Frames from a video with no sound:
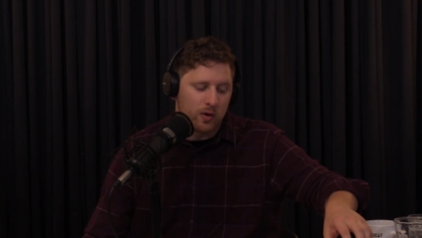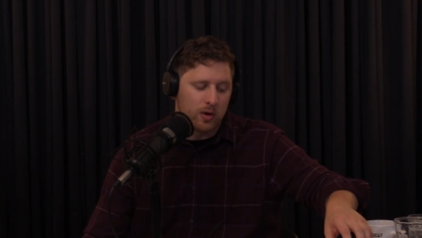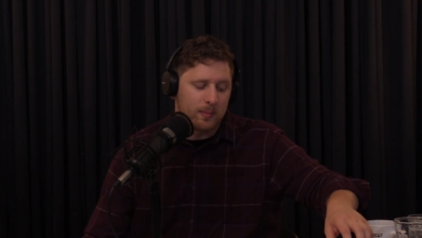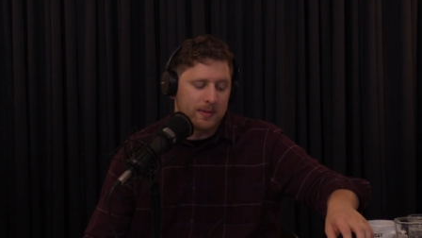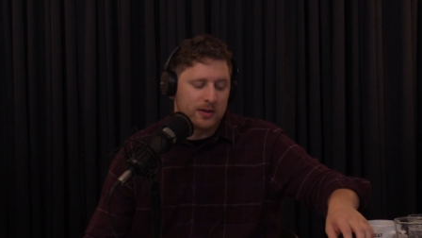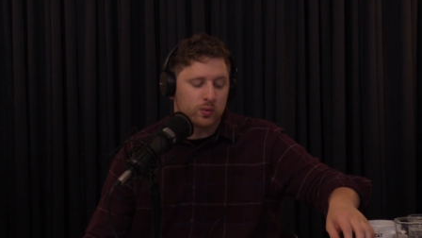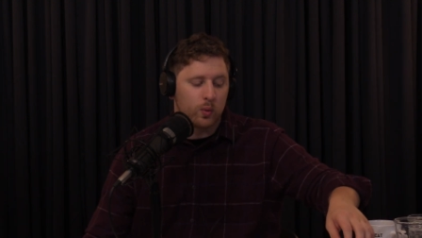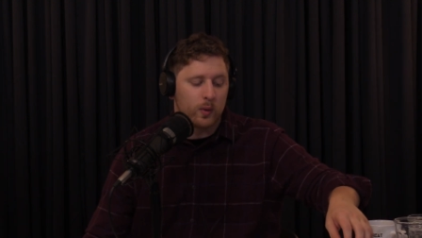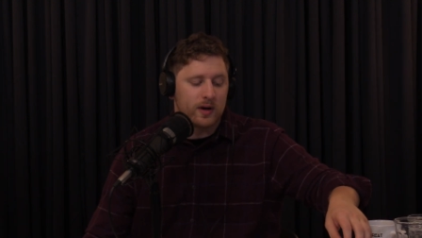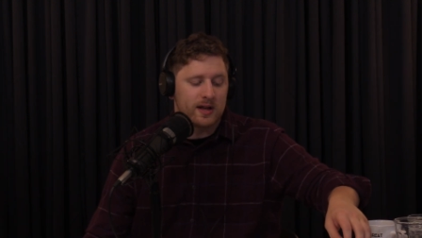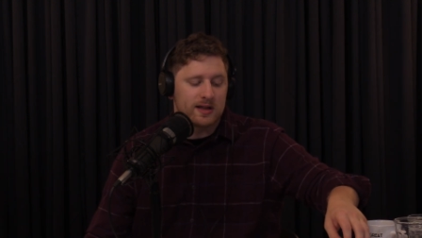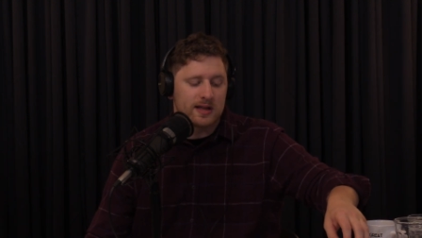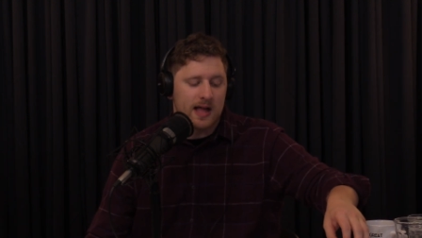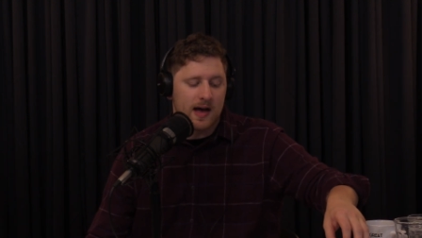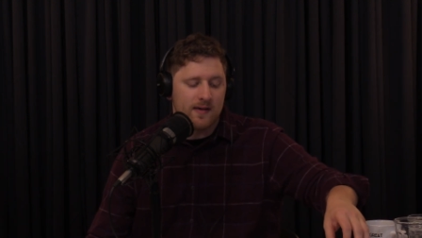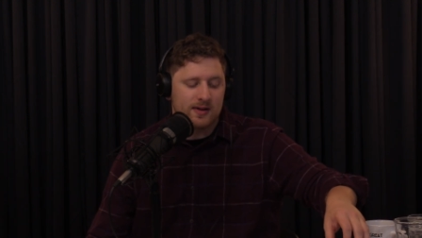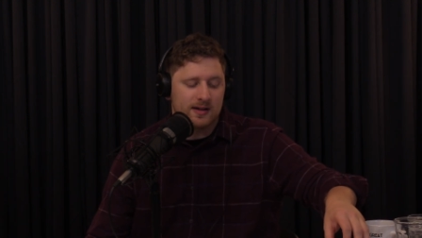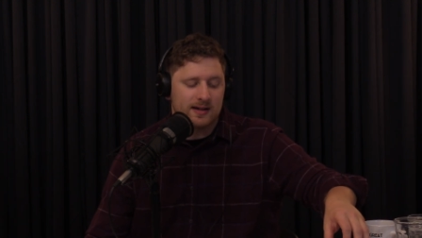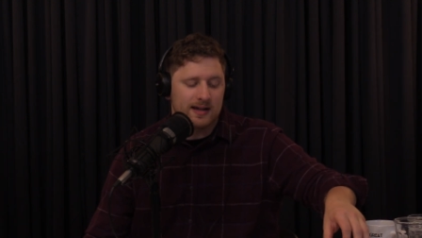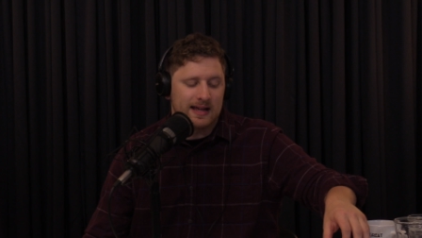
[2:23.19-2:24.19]
He'll be
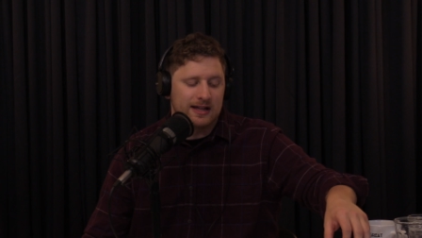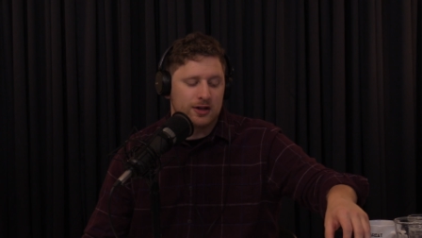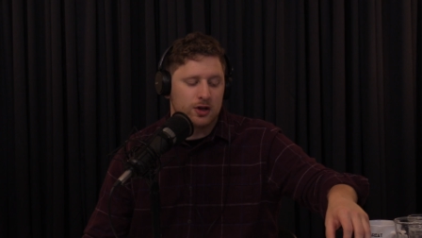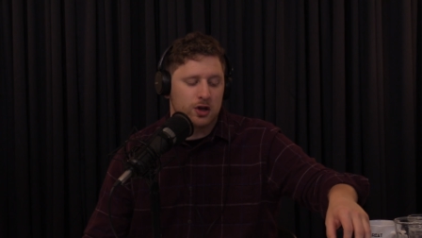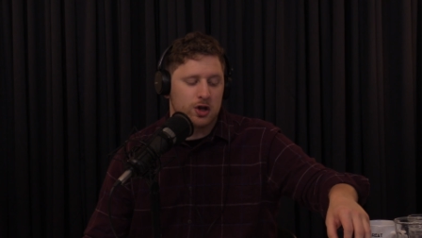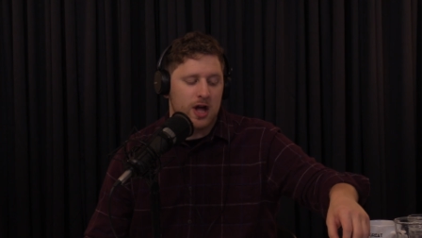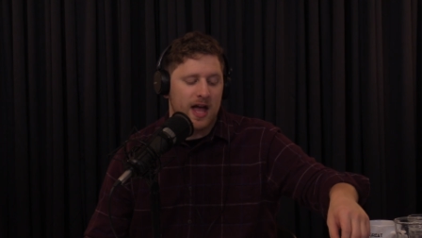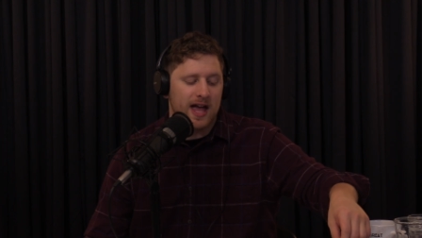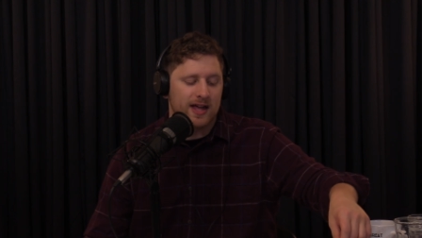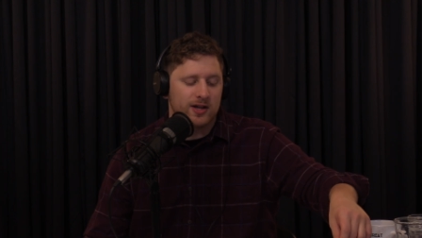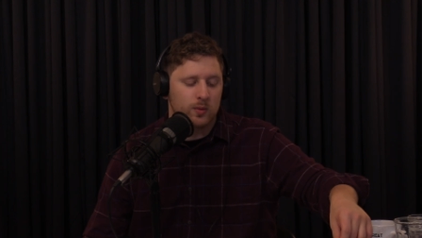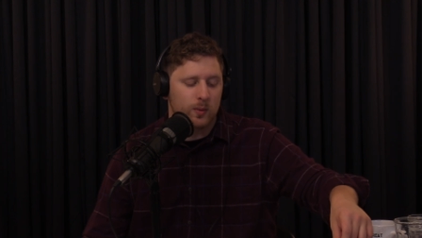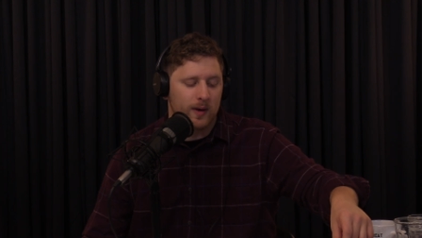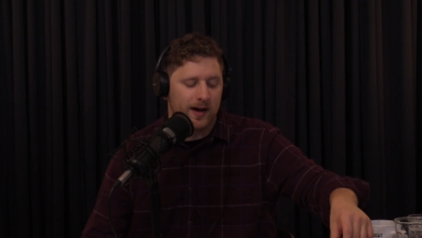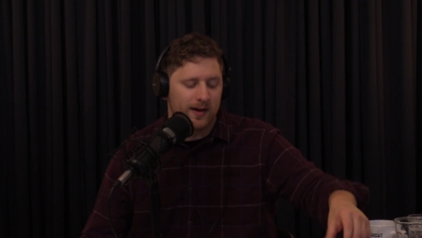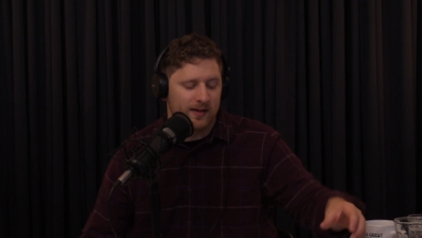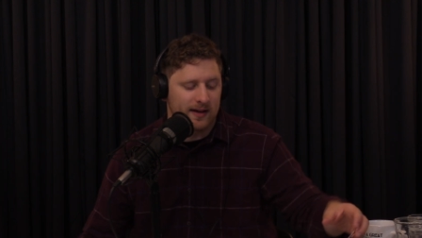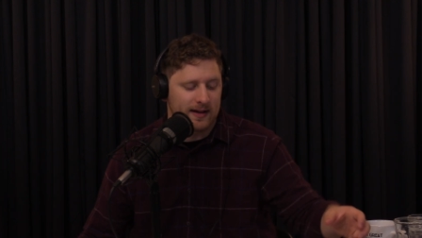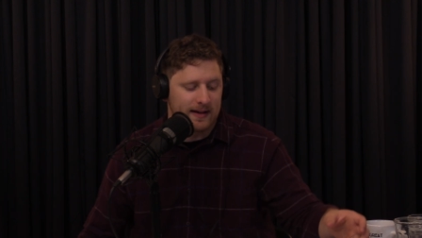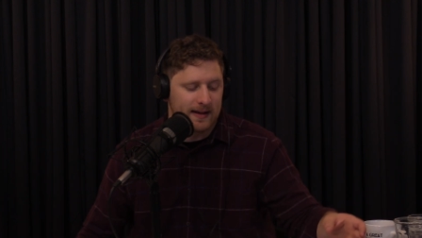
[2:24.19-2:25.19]
27 in
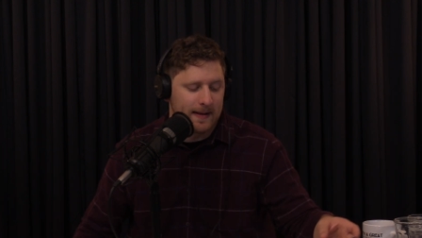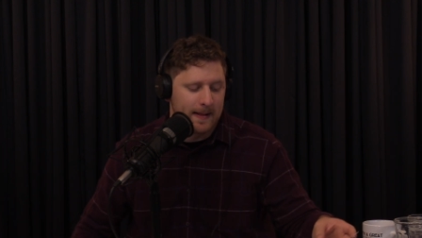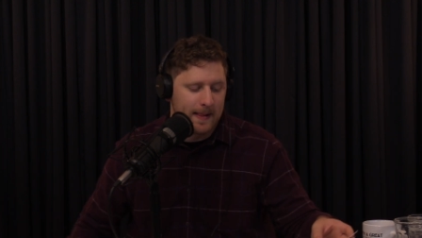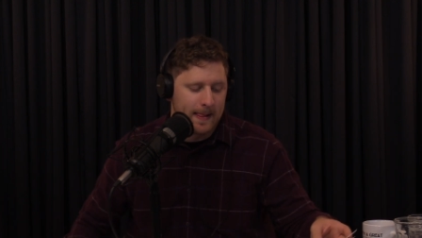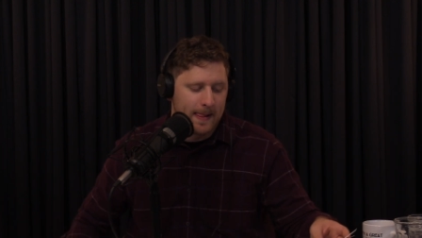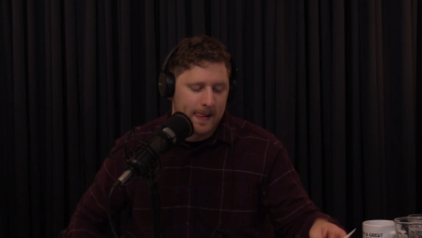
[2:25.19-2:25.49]
January.